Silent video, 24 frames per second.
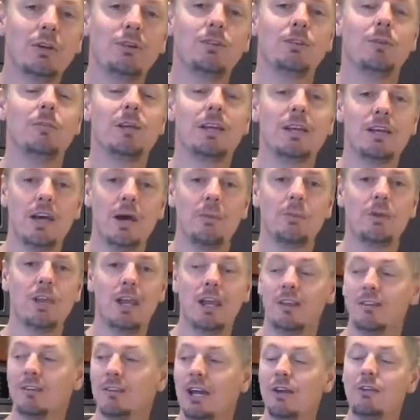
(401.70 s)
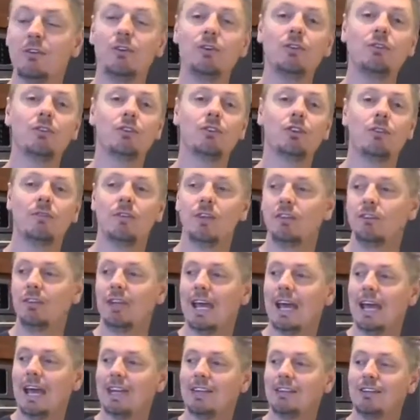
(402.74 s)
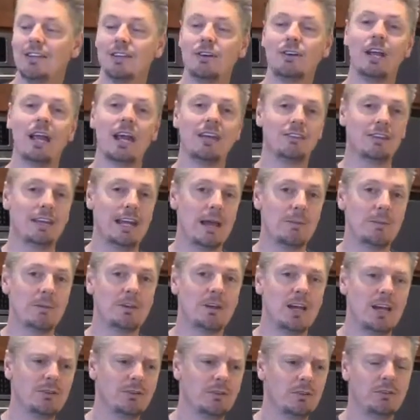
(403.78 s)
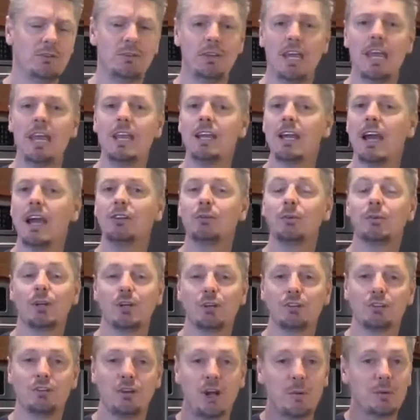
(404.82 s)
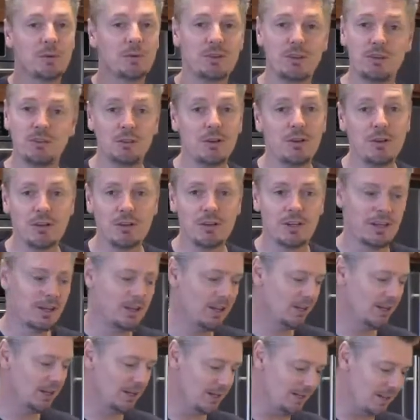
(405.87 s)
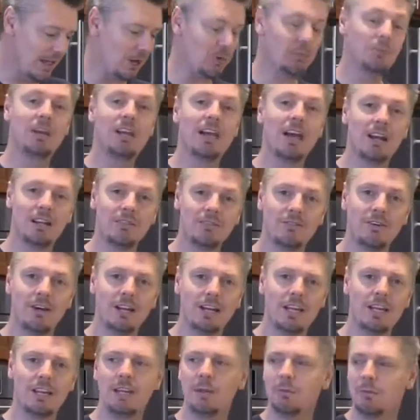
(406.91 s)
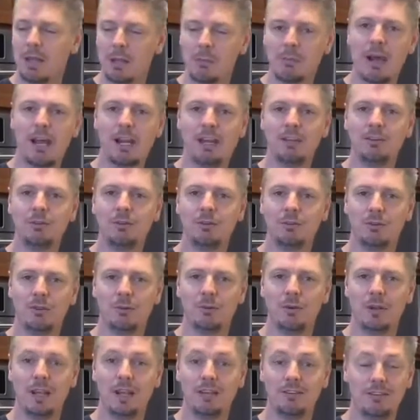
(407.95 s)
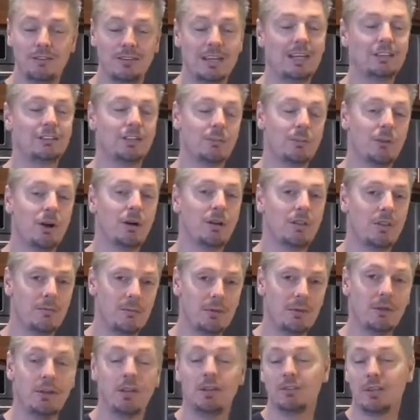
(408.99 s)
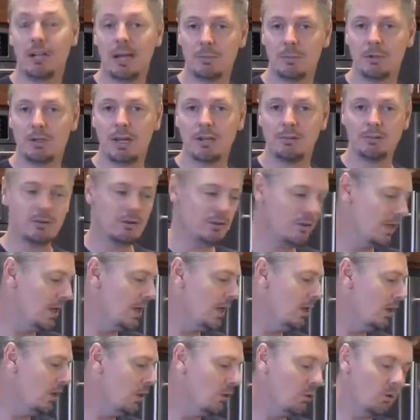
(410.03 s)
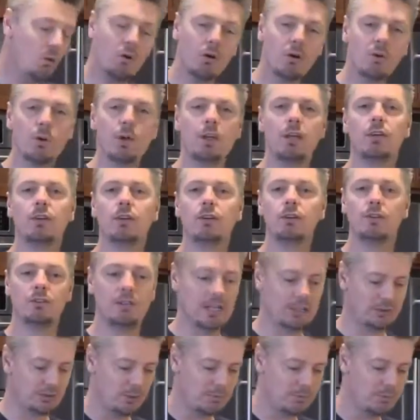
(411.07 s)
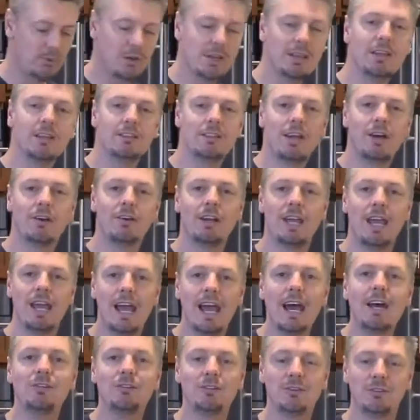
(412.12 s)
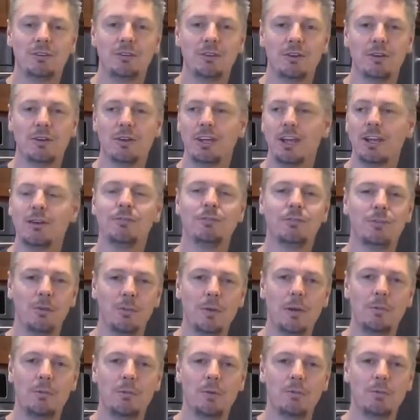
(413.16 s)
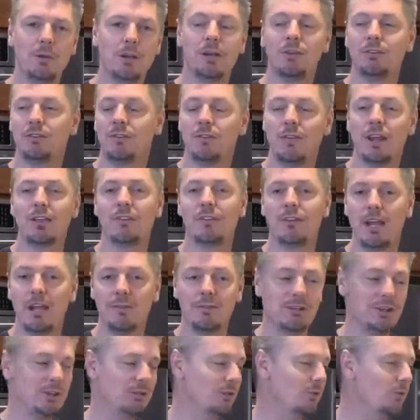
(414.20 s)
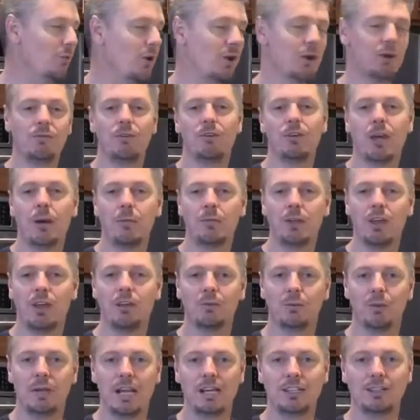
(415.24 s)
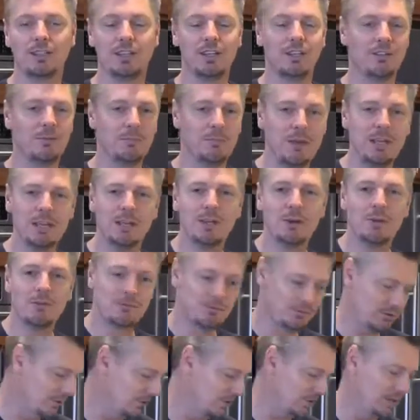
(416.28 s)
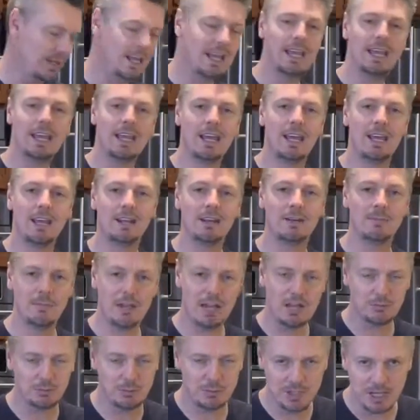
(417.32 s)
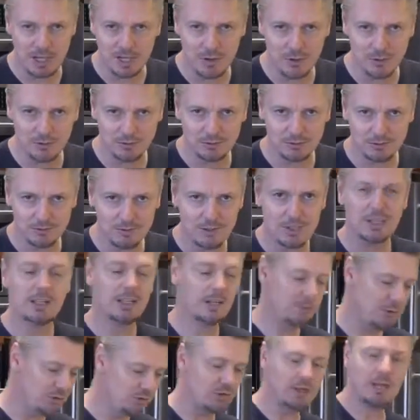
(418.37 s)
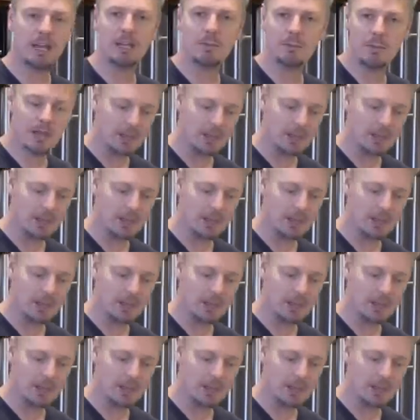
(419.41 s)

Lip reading: looks to be cupcakes. Now, you can serve this at dinner as an appetizer and say, hey, guys, we're going to start with dessert. And that will be kind of funny. And then when they bite into it, they'll realize it's actually part of the meal as an appetizer. Or what you can do is actually bring these out as dessert and fool people because they think they're having these wonderful cupcakes when actually it's meatloaf and mashed potatoes. Let me show you how you